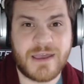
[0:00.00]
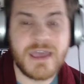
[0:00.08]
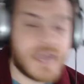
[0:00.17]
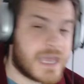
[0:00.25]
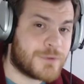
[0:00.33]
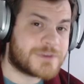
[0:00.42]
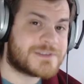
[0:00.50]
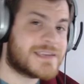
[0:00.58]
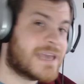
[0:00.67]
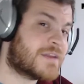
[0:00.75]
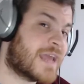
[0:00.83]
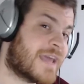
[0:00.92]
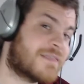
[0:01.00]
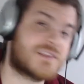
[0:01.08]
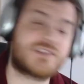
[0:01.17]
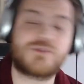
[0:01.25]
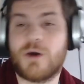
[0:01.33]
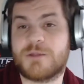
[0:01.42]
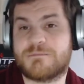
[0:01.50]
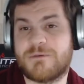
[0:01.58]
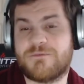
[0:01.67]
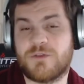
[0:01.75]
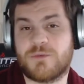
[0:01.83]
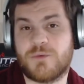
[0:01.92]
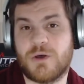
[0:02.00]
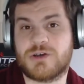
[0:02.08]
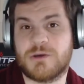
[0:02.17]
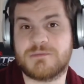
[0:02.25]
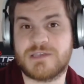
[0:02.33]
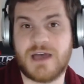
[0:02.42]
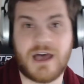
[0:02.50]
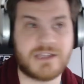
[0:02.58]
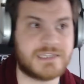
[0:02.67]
He wasn't even in the squad before the World Cup started.